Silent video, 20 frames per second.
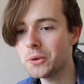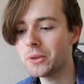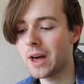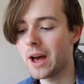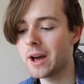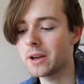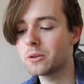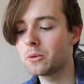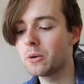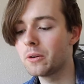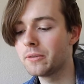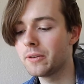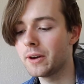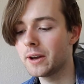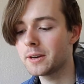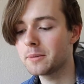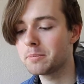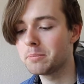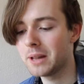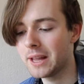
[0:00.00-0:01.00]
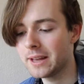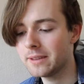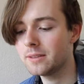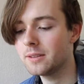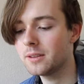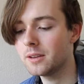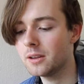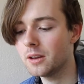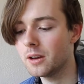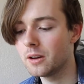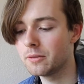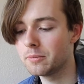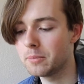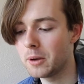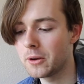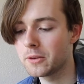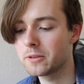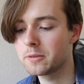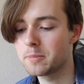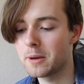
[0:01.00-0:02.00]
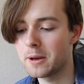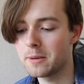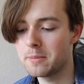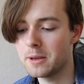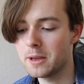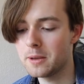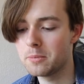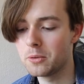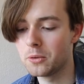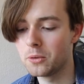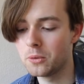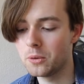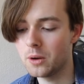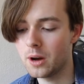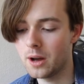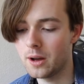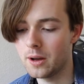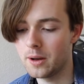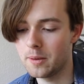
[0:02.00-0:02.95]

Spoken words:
that, you will find plenty of posts by people